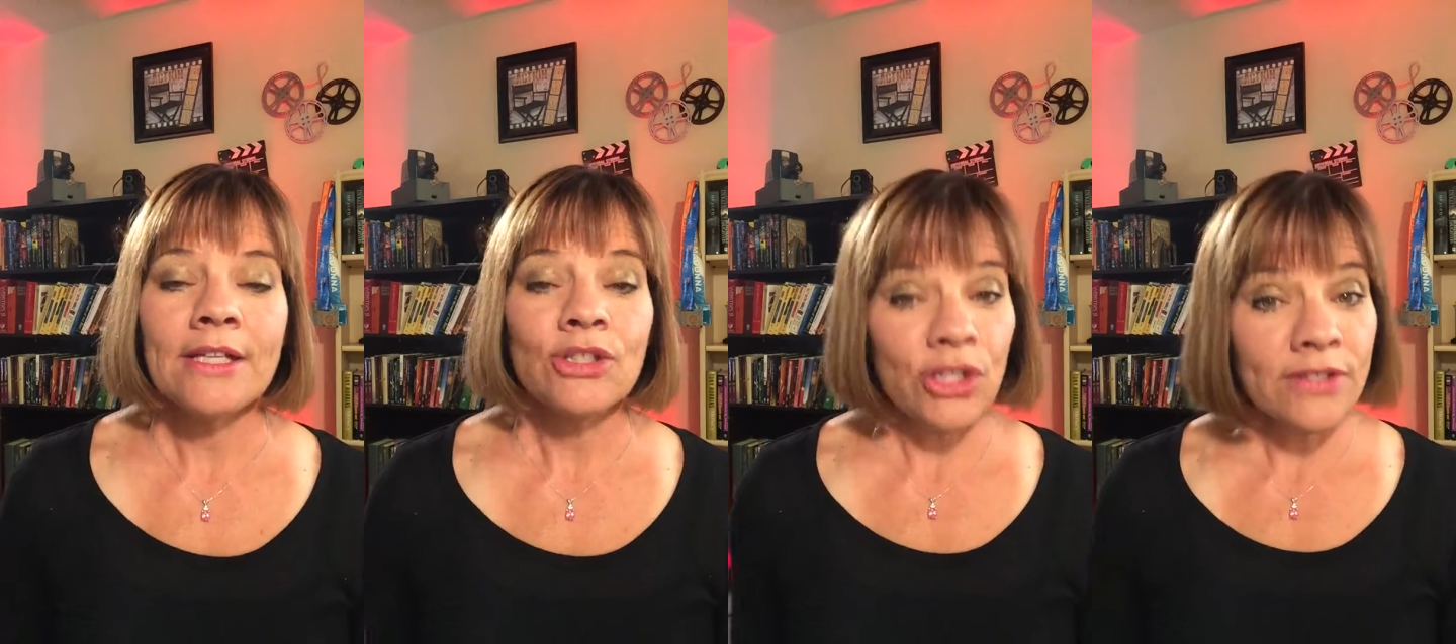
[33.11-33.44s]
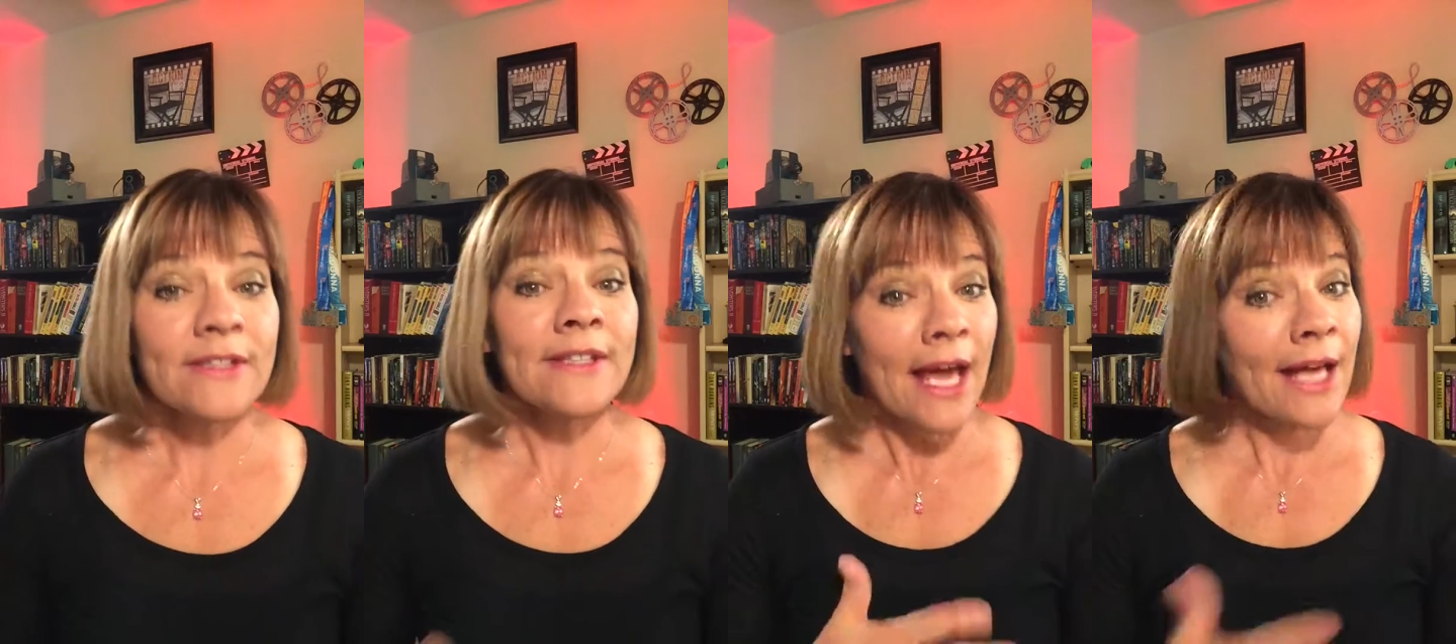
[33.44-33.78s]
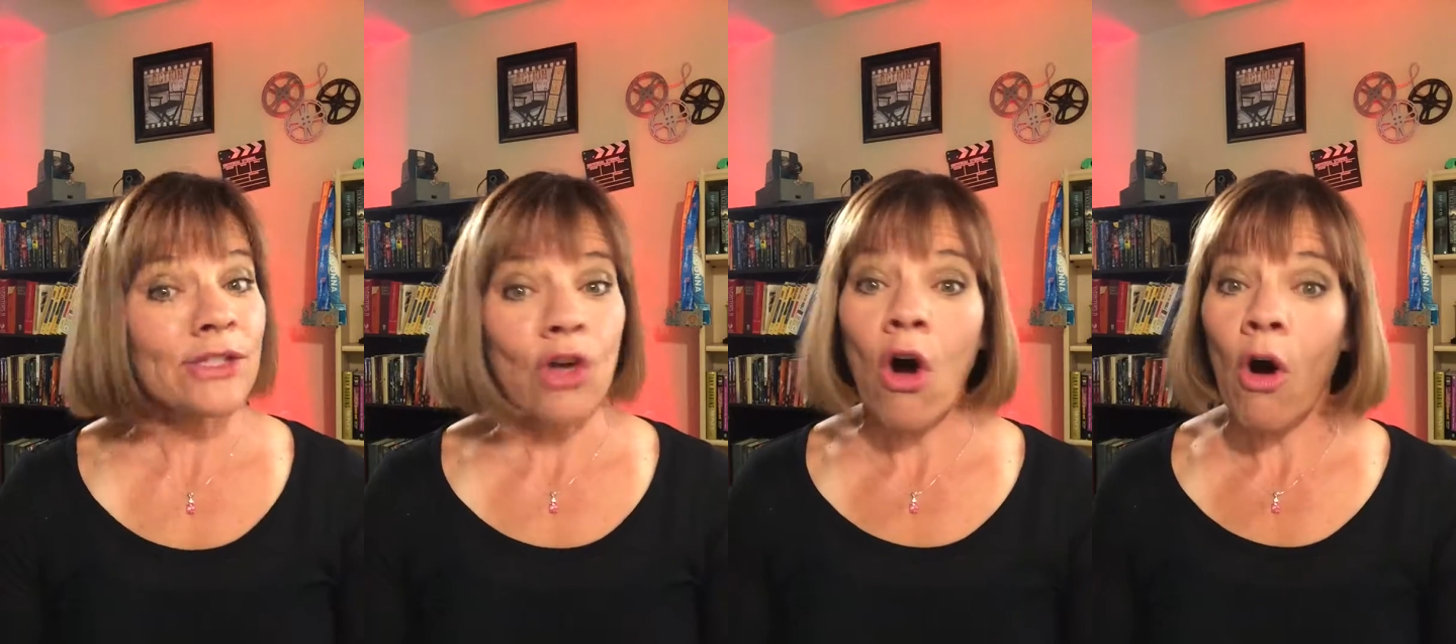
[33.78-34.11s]
Jesus
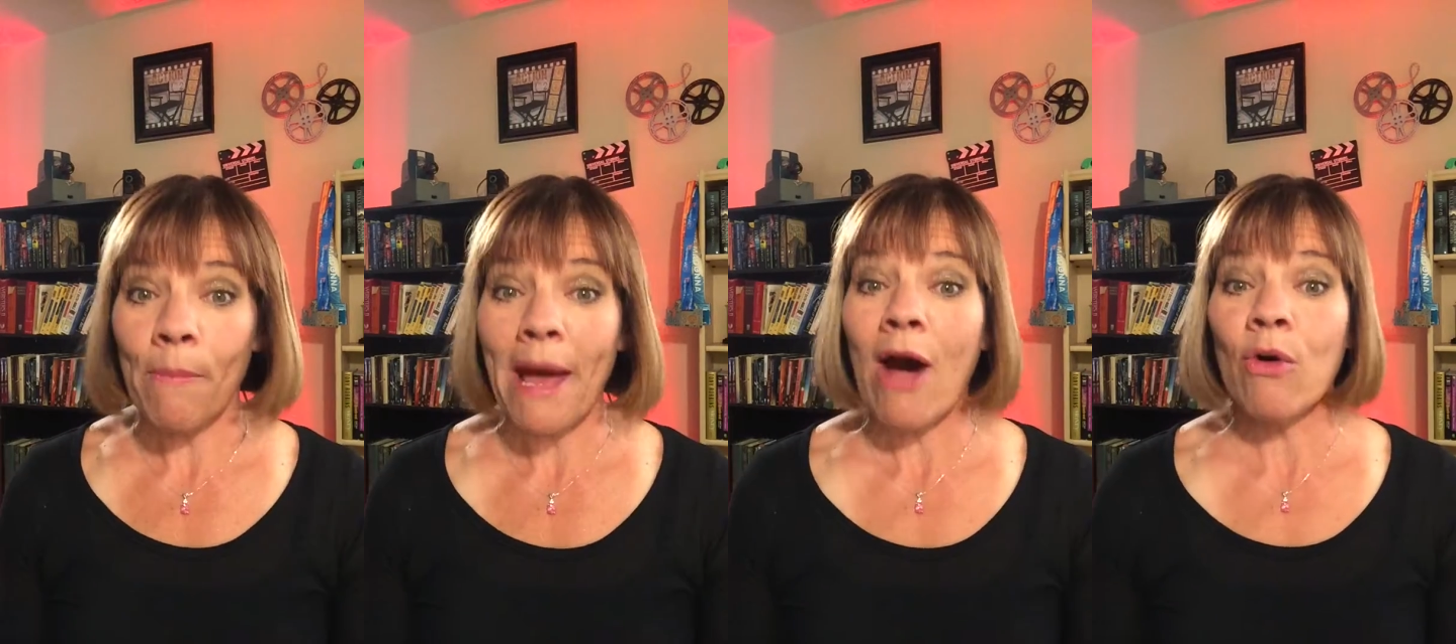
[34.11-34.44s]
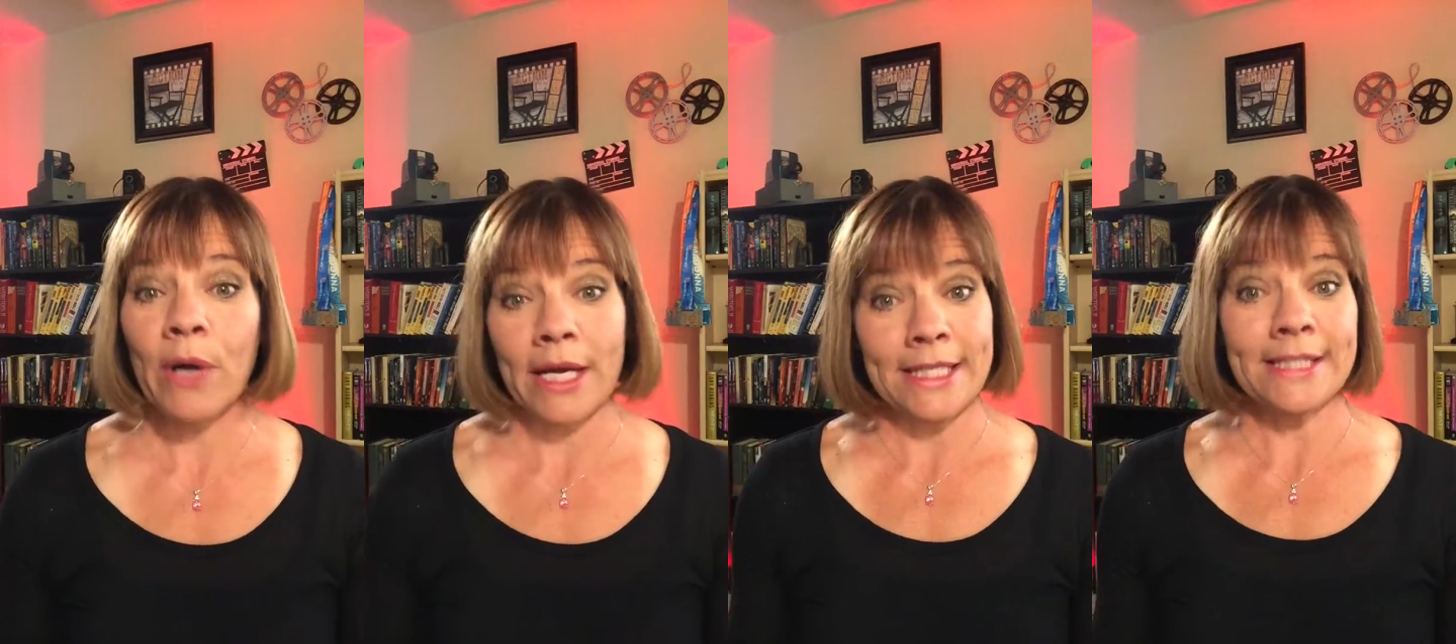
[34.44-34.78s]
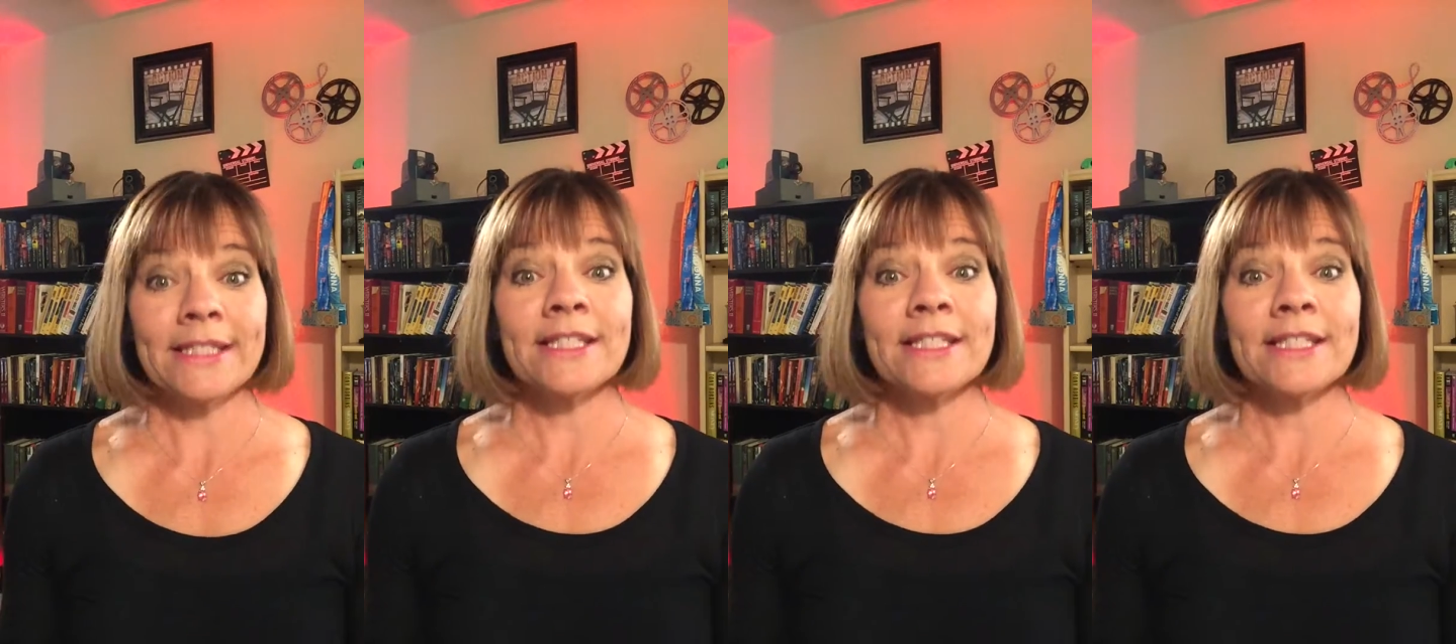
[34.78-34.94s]
has all power at his